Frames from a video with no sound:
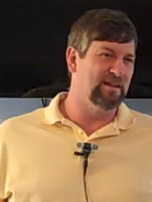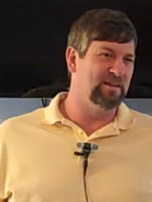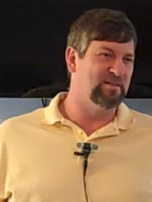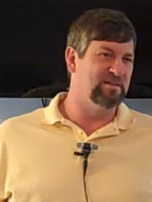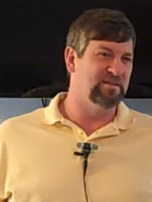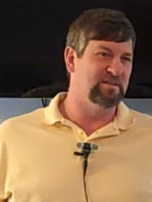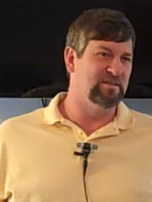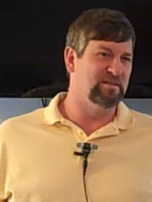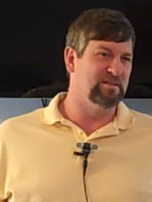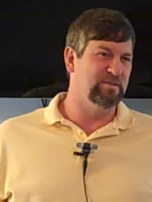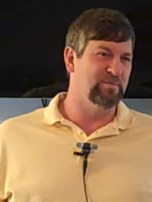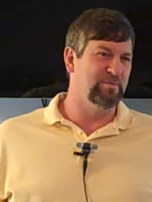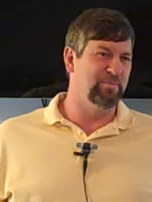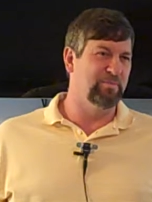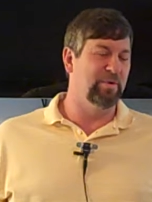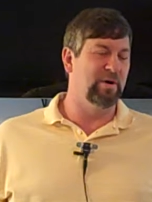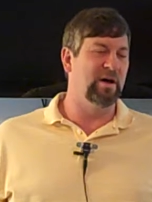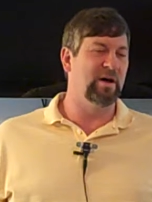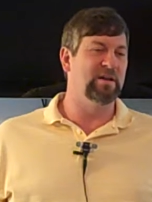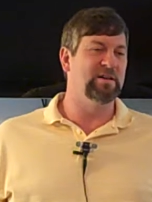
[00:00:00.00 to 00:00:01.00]
That,
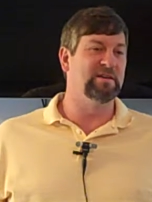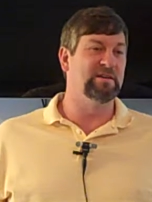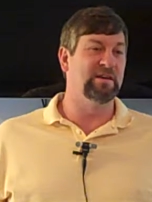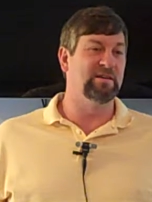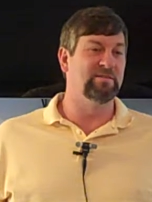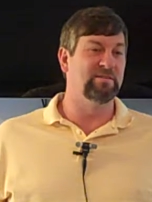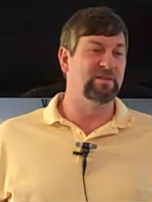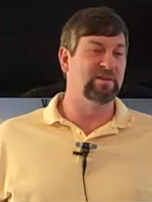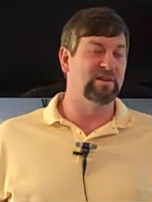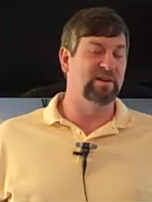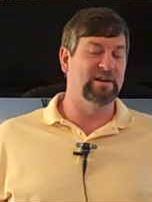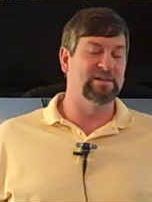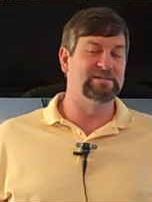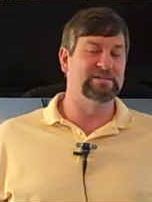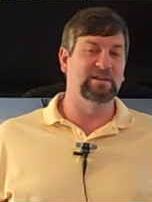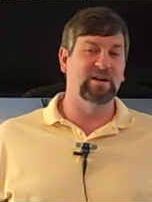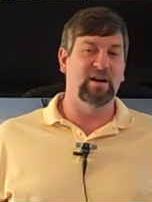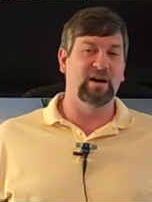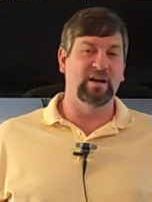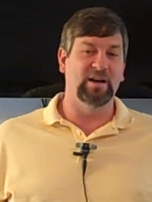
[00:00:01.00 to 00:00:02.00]
but
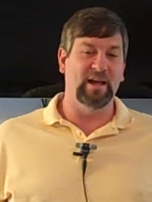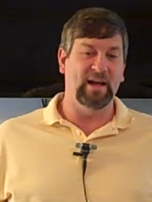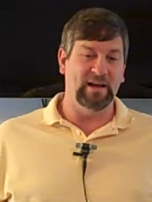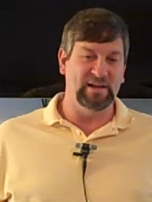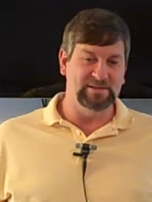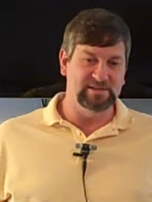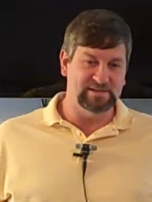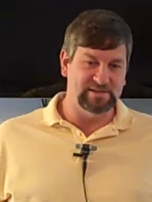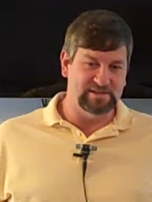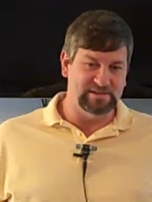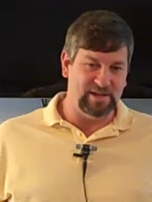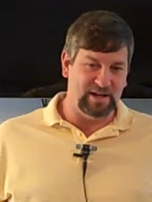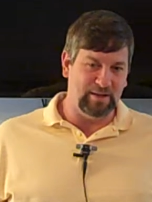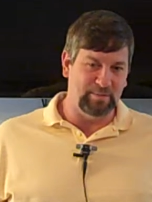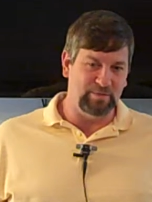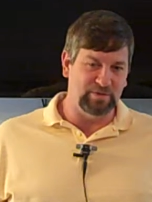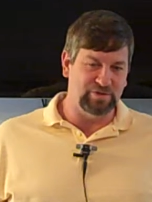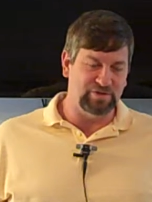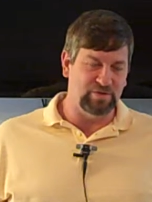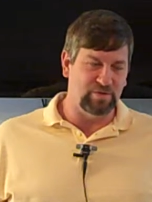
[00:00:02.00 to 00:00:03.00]
nevertheless, God has
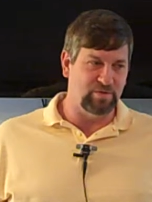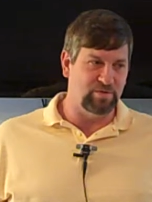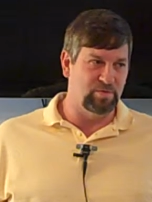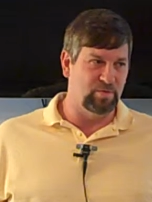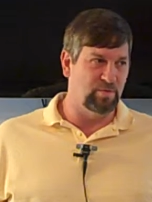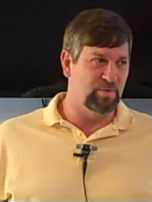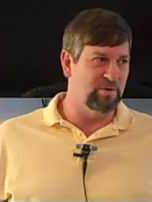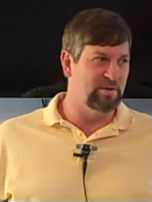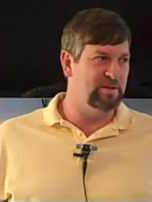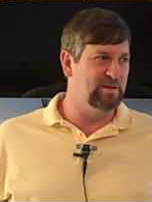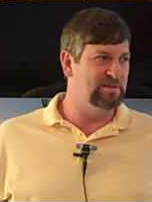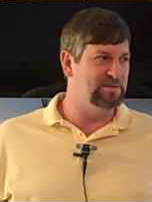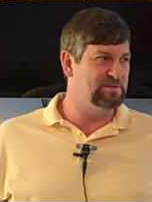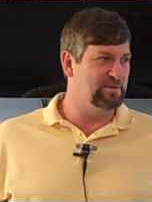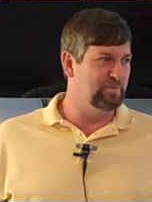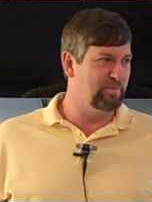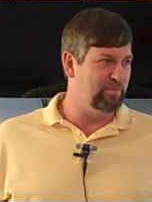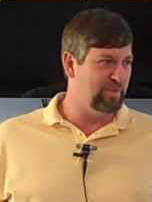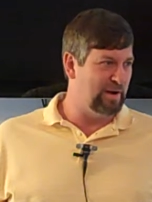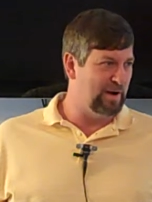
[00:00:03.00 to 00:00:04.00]
established
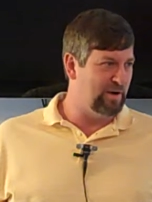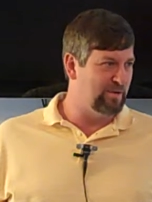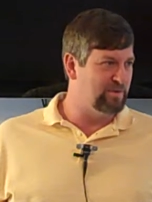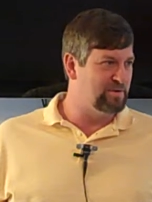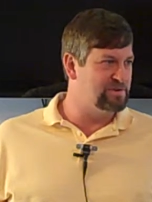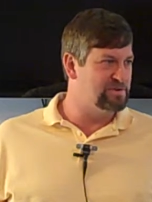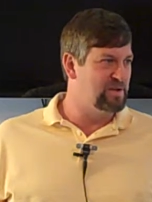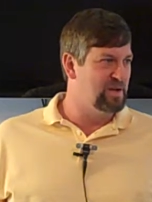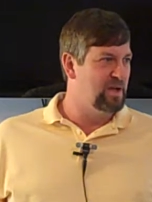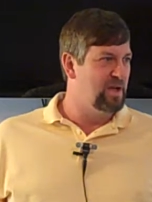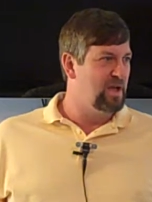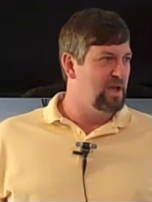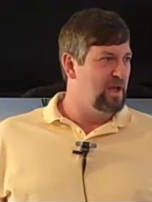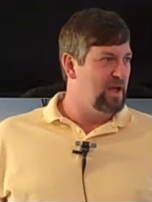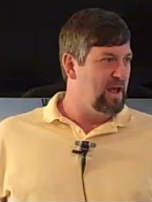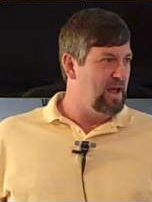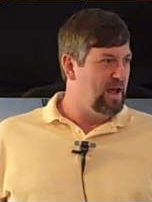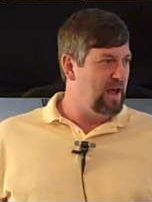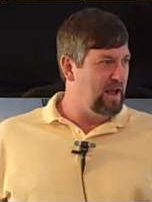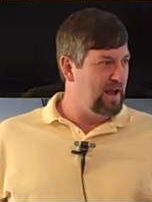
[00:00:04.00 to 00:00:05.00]
authorities and powers
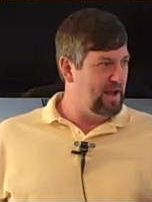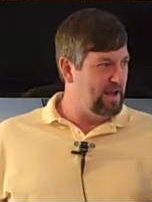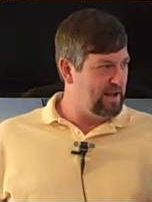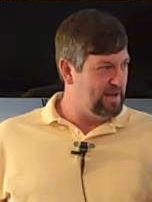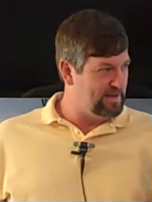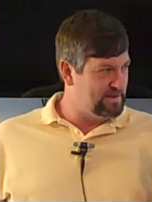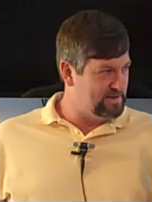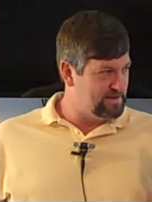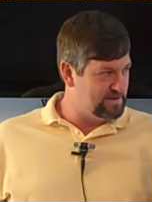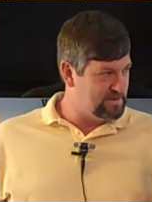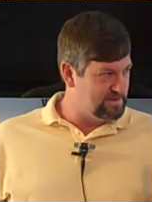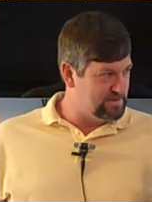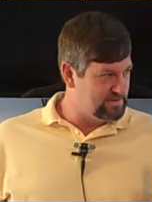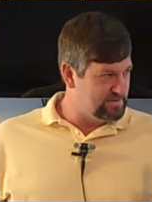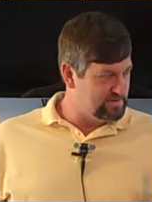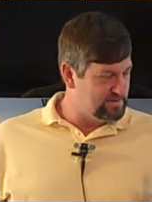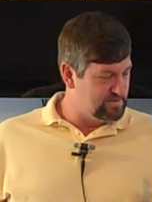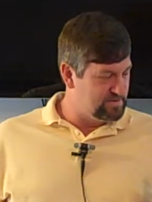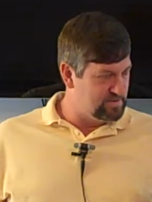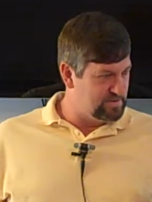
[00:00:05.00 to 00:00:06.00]
and
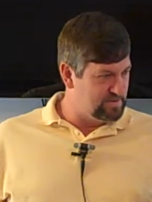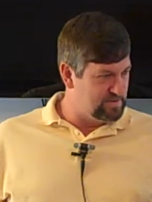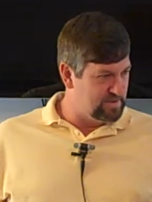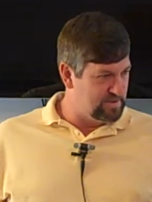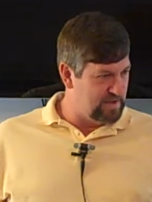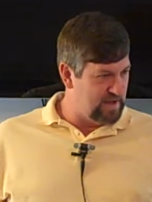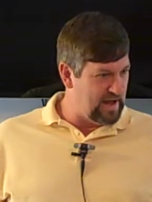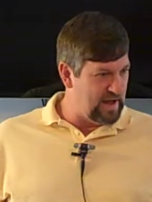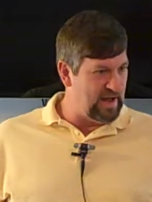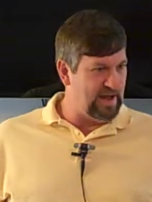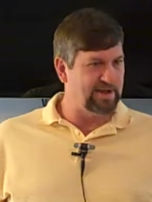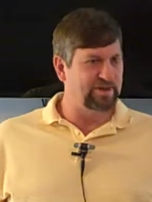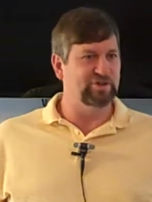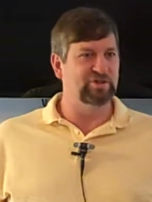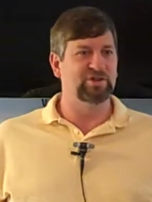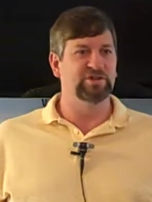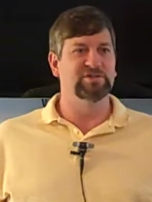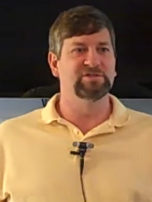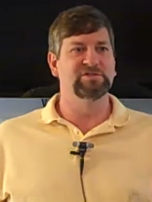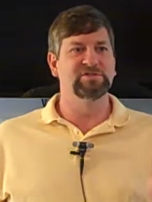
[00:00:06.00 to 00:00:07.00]

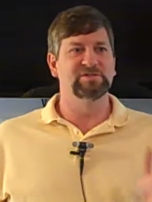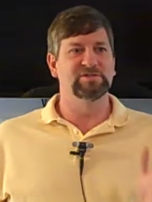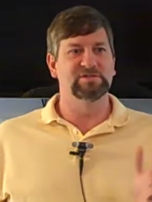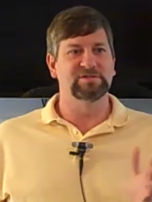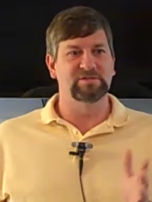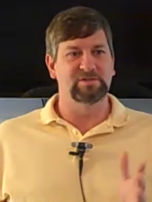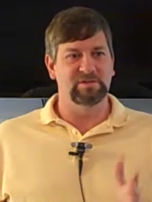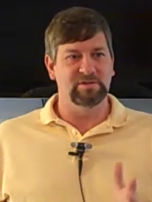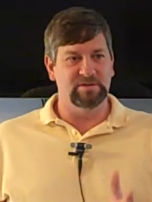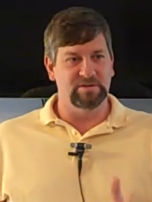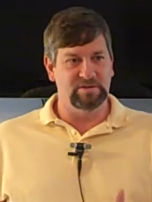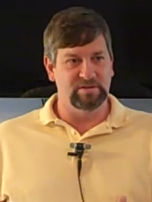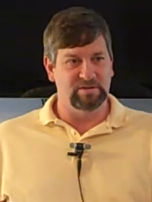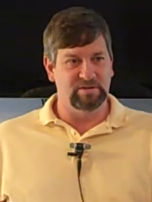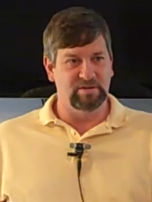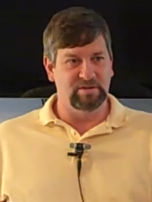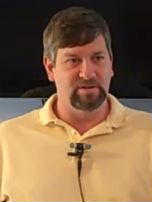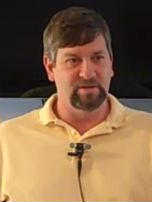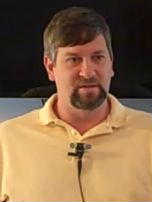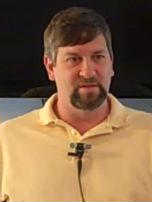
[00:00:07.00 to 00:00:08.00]
actions
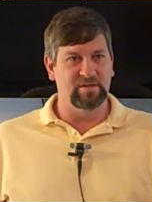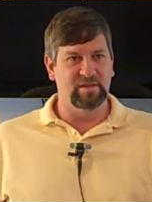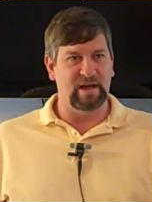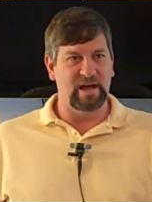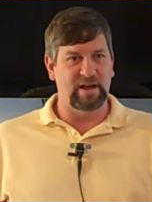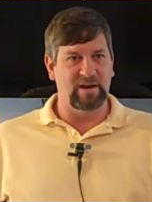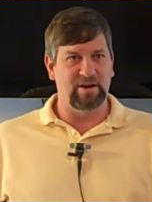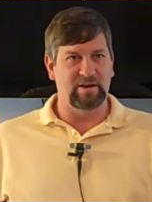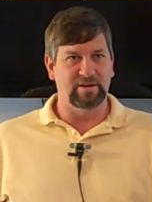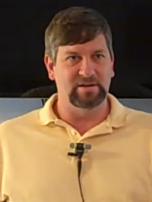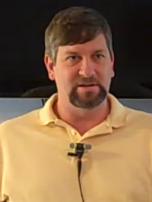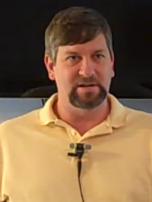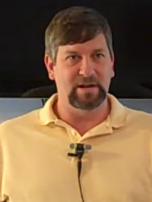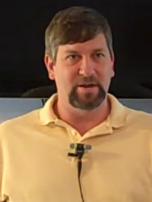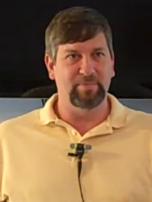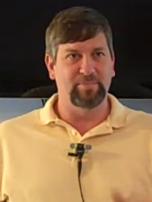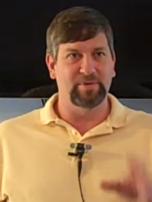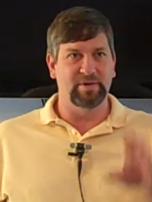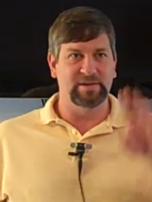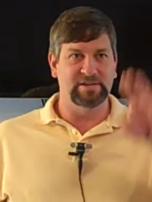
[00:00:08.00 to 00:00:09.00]
that
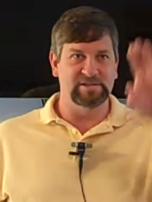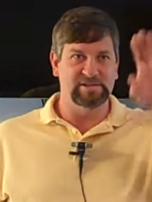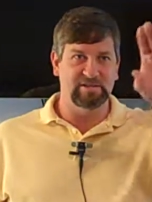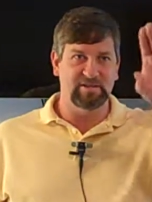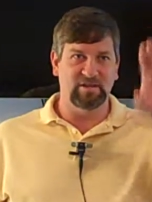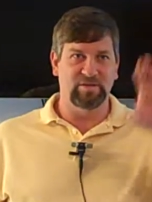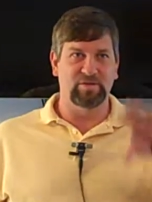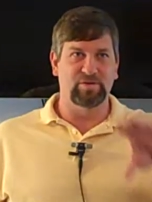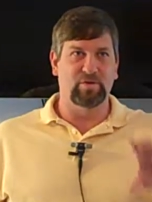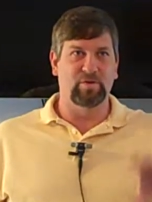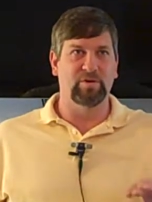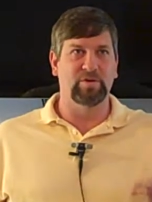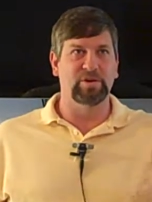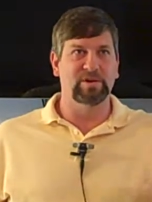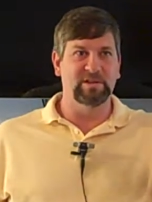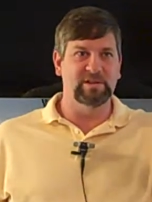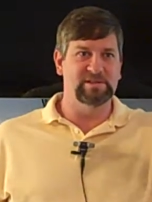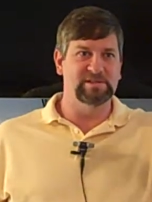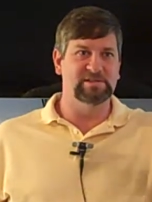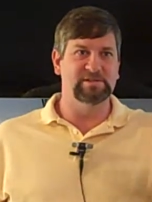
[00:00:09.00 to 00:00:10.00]
take place, and
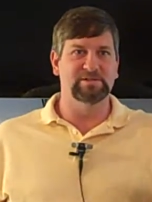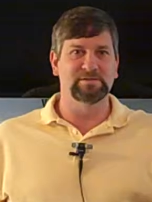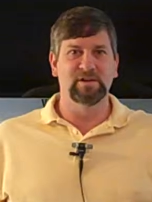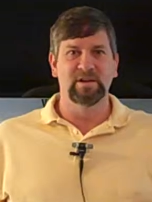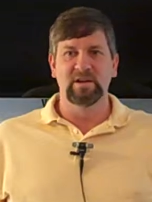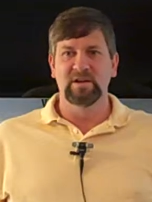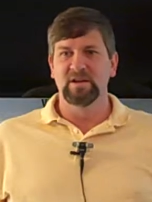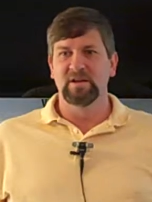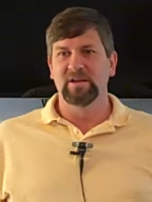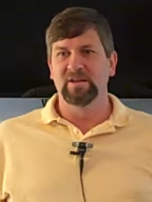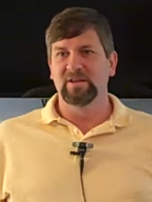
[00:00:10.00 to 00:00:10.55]
authorities, and